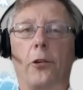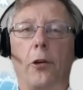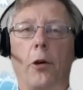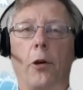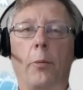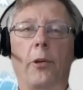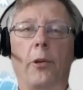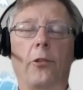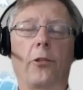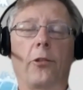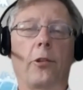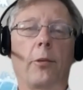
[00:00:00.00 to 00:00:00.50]

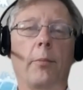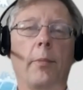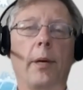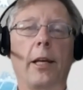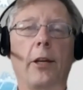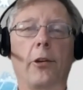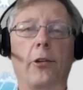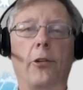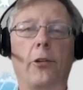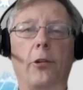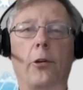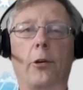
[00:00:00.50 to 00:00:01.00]
job is to
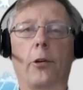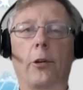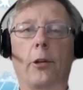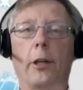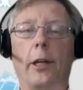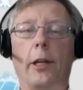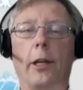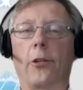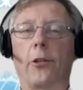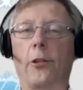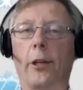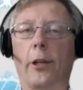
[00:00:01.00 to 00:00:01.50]
make
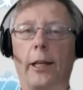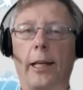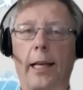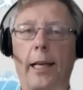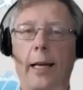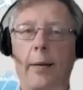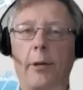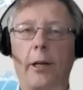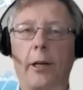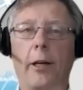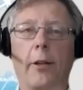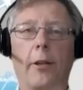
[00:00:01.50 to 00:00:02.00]
sure that's the
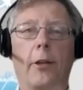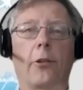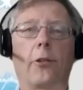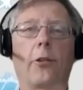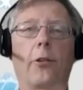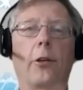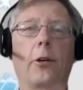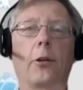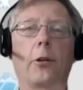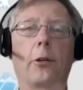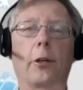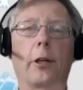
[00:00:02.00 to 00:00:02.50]
Camelard,
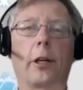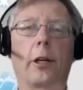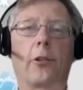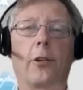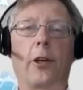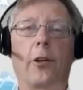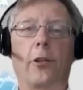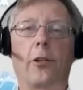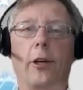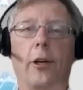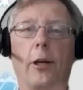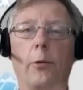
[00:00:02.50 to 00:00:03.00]
that's the
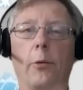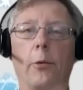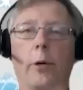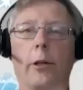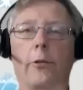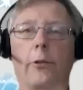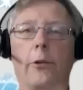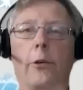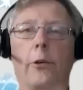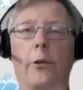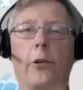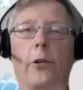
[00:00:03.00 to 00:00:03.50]
organization I
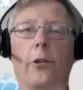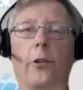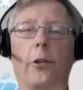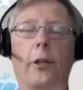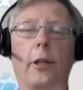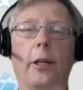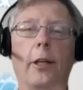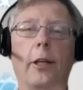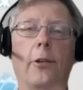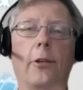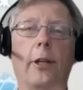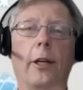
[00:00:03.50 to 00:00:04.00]
work for, is
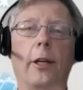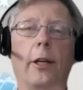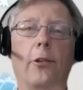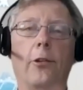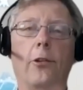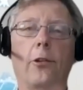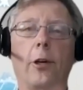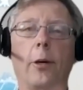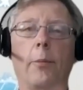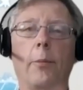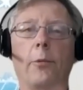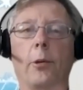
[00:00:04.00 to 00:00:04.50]

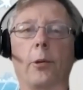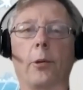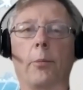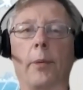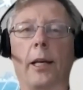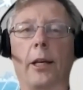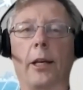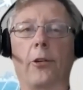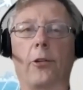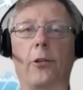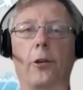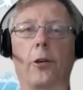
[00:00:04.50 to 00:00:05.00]
its job to
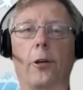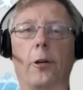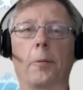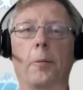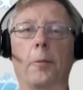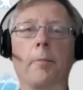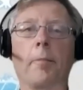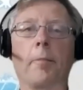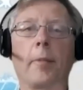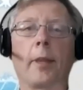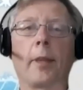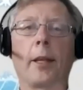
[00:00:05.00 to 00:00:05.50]
make
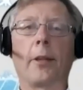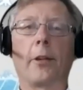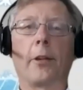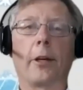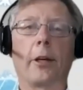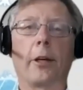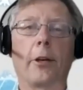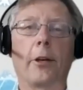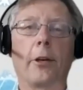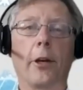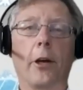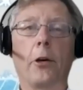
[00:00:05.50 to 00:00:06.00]
sure
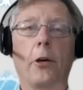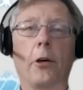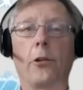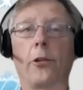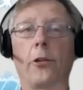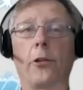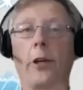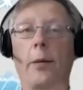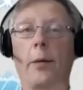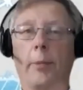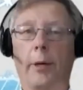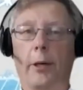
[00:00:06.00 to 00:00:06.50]
that it
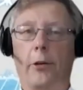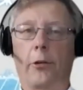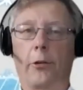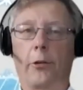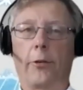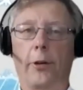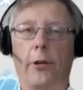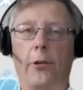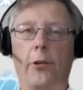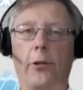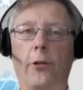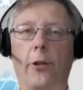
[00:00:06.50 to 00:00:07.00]
knows how much
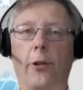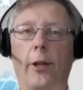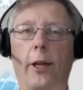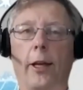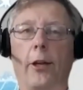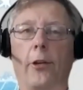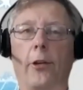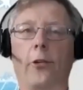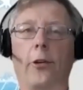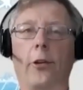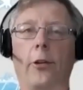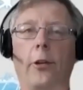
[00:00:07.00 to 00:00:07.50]
fish is
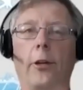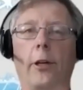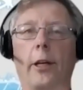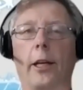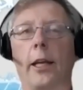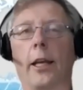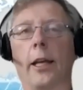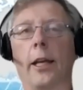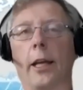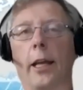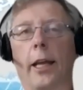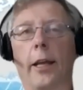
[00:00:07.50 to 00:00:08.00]
there, so that
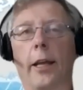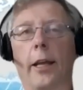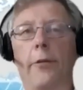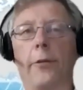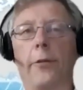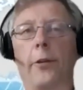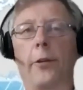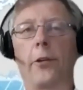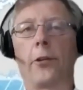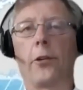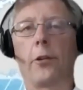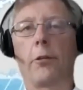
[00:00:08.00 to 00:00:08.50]

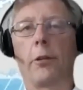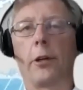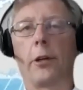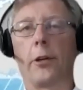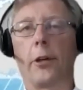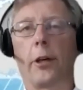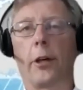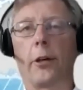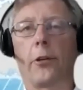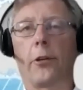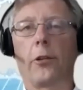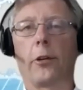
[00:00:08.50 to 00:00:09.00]
if there's a
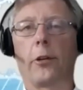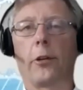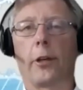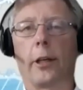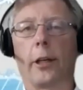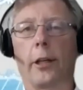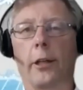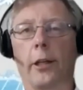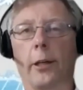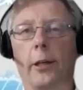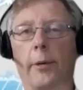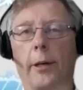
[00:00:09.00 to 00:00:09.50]
reduction
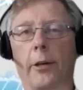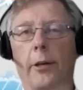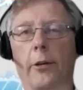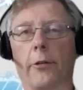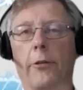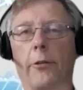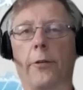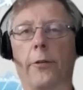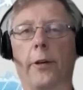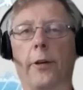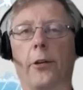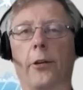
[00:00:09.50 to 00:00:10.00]
in the amount
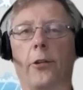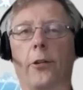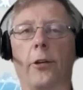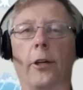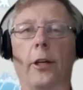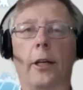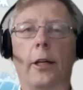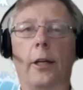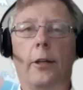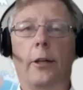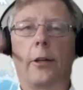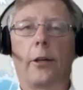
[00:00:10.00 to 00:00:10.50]
of fish,
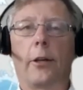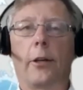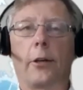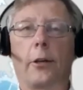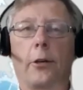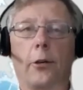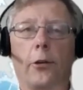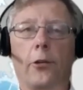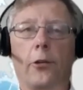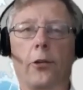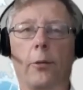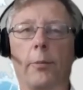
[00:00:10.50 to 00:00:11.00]
there
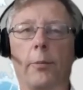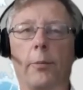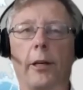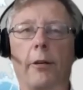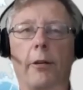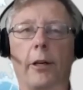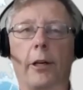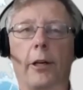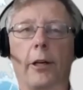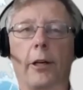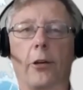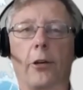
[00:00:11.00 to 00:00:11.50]
can also be
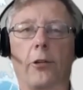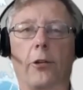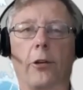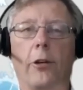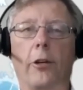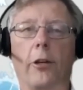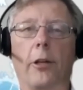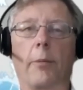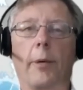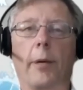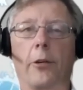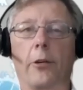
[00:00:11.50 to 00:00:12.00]
a reduction
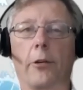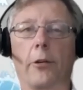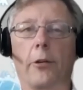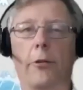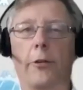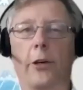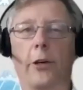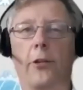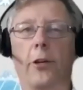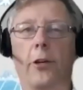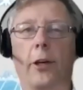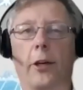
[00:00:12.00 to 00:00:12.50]
in the amount of
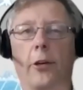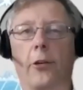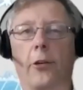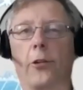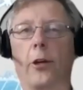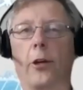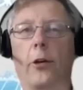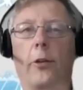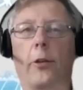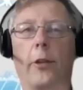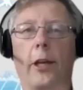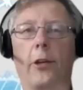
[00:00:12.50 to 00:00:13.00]
fishing.
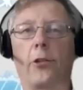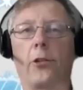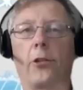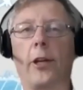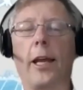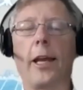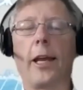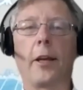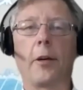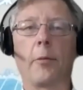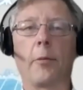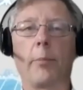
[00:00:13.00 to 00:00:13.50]
So they
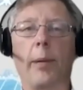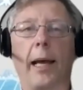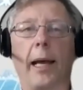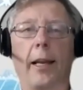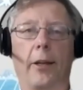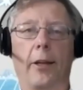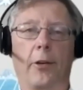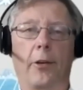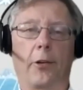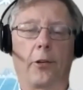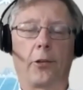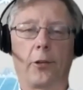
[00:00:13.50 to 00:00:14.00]
stay in
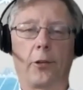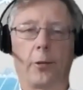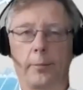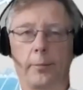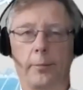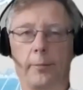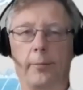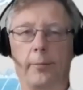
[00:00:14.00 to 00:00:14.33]
balance.